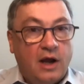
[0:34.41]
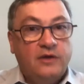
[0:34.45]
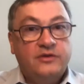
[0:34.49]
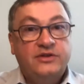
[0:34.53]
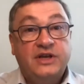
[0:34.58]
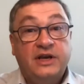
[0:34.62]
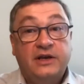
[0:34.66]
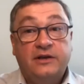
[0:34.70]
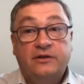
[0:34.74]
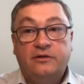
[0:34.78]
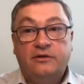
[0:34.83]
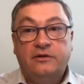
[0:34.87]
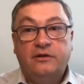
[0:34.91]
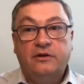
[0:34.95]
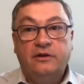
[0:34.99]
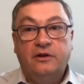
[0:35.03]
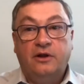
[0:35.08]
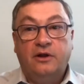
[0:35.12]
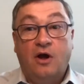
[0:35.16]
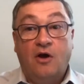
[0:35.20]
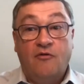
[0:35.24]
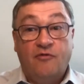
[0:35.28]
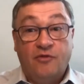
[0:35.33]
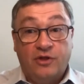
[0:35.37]
I'd say
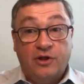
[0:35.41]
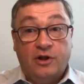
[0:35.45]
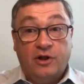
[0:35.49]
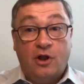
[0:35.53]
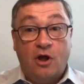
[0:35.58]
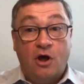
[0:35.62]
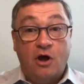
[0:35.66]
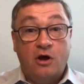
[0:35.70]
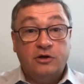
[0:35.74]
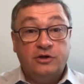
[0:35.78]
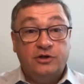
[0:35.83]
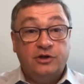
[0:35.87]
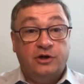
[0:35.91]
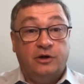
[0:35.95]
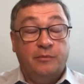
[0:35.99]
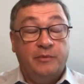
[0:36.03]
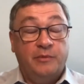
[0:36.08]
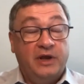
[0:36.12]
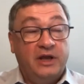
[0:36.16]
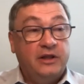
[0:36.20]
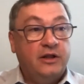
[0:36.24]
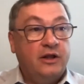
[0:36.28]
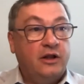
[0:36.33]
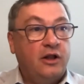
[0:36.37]
over the long term,
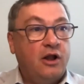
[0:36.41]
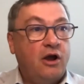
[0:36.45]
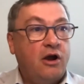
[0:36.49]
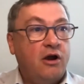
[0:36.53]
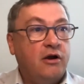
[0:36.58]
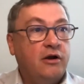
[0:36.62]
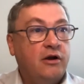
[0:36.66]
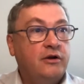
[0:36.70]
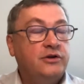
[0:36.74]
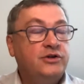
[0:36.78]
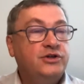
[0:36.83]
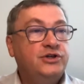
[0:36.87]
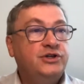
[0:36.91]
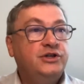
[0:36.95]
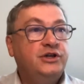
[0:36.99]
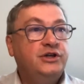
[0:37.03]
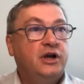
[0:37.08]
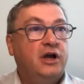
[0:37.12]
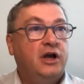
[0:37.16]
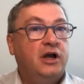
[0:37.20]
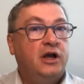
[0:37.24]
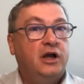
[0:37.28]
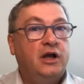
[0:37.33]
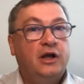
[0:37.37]
in the large,
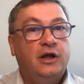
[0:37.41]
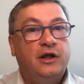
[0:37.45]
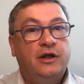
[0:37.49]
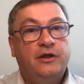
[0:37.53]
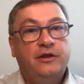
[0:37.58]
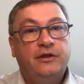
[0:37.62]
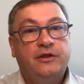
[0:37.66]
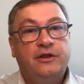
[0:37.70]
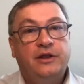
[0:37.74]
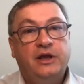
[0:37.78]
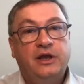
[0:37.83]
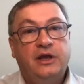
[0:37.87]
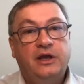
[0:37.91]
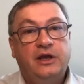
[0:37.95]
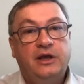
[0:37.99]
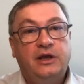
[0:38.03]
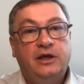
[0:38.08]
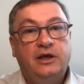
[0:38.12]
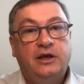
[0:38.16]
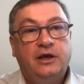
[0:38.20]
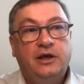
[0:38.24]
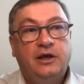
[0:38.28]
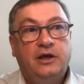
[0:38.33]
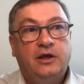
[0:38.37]
uh,
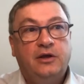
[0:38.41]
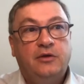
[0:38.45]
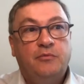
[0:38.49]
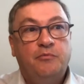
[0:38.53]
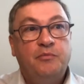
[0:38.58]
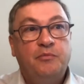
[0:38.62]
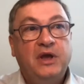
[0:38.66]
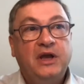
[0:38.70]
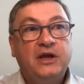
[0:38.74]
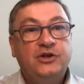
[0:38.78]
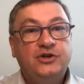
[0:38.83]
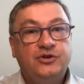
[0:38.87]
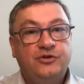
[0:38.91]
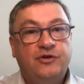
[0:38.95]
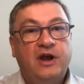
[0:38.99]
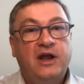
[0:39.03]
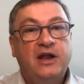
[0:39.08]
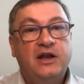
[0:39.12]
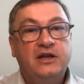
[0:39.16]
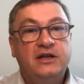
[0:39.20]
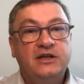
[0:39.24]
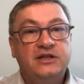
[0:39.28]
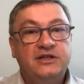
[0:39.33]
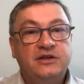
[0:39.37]
the big
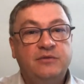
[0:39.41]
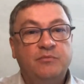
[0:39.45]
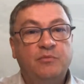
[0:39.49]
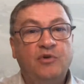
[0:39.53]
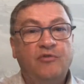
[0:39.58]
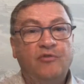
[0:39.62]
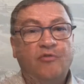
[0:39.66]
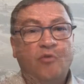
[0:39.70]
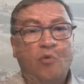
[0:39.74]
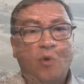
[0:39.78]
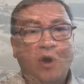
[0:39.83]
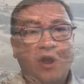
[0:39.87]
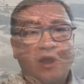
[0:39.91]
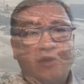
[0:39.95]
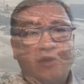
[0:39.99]
trend is to move away